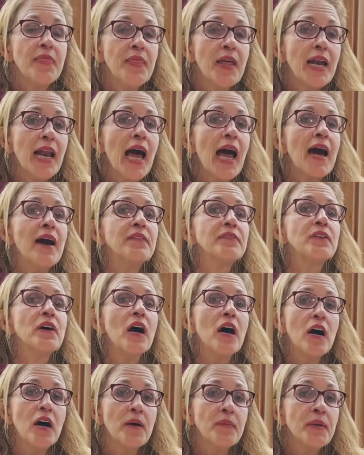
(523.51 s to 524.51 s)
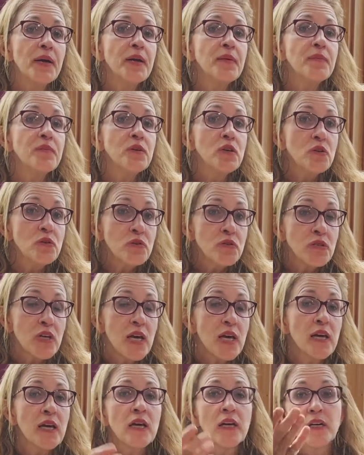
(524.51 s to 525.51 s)
that have calming
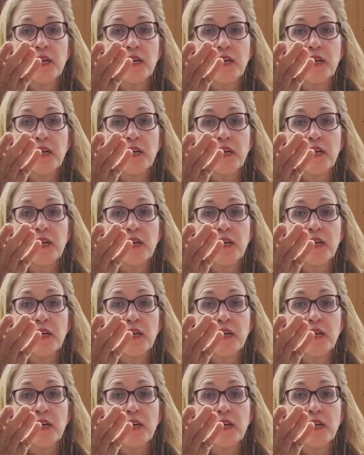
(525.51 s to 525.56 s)
music,